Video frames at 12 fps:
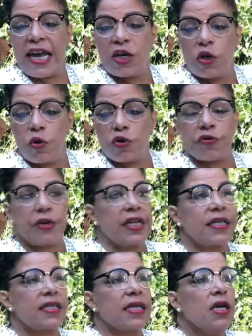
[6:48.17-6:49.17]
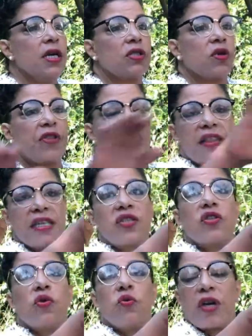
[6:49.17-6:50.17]
and nutrients so that this
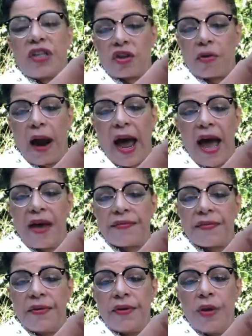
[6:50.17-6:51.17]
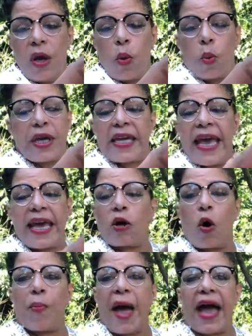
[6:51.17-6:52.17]
too can thrive. We can't
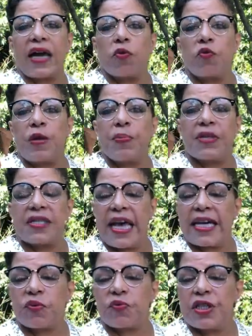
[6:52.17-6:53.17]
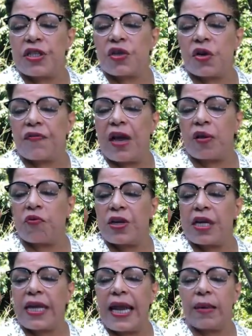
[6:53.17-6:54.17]
go back and repossess, resurvey, and
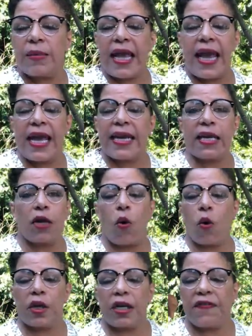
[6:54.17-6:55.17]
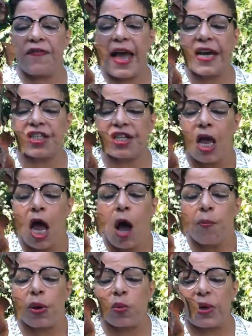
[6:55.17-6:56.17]
reclaim land in an orderly fashion,
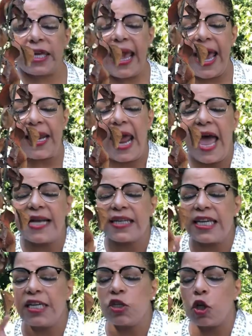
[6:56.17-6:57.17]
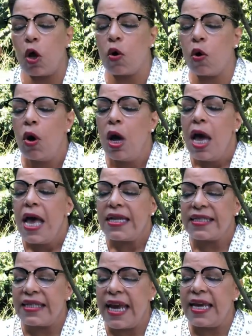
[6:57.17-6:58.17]
but we can ask each local,
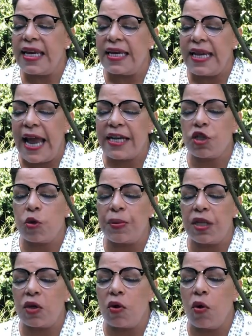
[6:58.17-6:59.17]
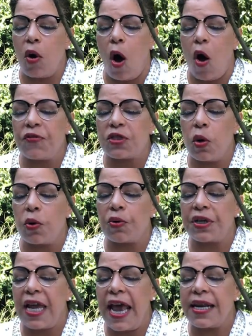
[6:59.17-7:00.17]
state, and national political office holder
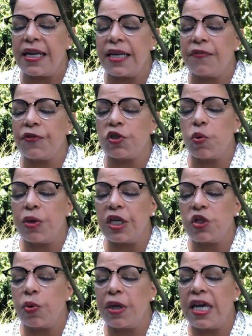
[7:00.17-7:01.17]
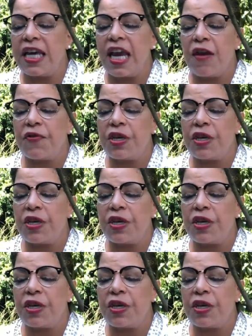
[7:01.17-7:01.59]
and candidate for 2020 and every